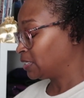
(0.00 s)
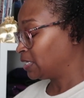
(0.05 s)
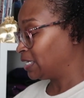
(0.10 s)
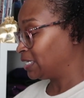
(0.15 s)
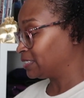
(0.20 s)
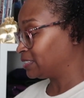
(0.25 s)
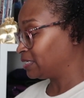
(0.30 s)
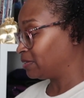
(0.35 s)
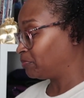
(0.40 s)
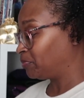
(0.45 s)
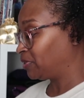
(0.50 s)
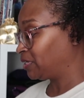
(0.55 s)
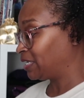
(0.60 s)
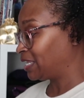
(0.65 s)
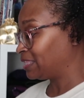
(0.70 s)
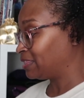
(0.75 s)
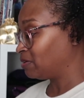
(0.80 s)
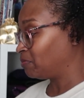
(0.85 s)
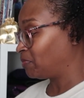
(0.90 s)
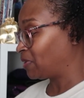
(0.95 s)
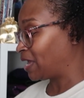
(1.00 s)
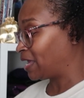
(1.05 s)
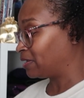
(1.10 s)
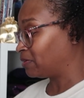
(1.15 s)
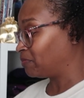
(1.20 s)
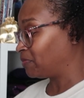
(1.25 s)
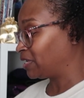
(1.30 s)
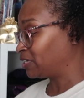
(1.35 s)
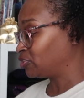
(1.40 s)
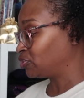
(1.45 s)
It said put it at the
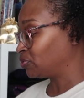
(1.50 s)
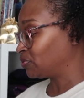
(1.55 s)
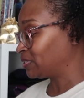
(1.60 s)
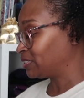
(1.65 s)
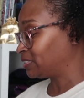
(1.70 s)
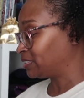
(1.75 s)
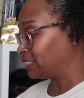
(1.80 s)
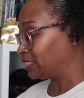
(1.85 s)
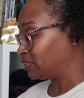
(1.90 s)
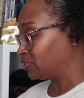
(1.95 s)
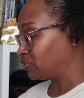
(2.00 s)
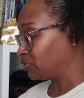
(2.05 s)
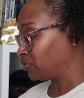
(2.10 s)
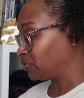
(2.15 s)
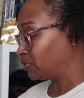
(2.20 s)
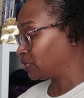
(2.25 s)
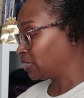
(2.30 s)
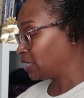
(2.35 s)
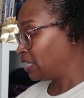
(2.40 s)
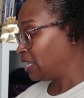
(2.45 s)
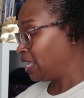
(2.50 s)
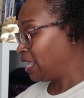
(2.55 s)
bottom, make sure it's centered.